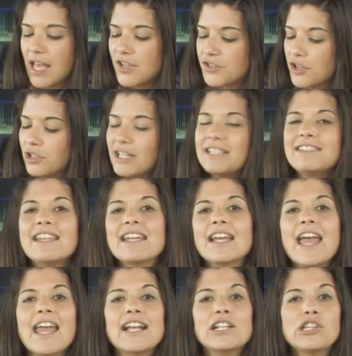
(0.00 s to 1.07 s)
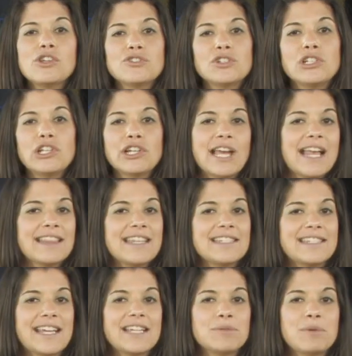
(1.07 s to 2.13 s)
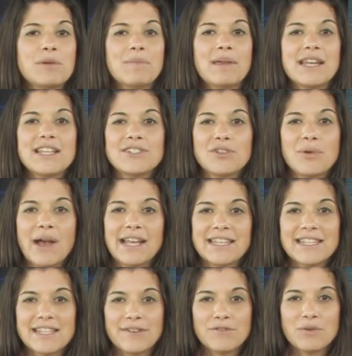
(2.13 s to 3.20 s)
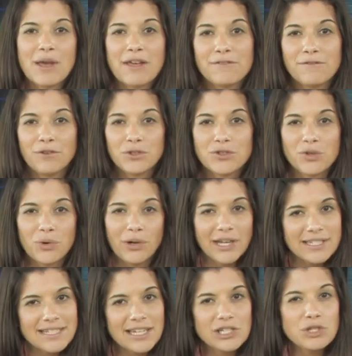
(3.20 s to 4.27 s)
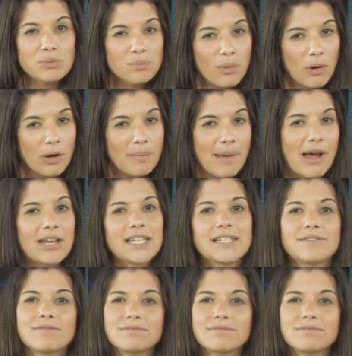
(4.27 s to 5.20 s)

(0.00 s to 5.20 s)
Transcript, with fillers: So let's take a closer look at this H P Mini so I can give you a full tour and tell you more about it.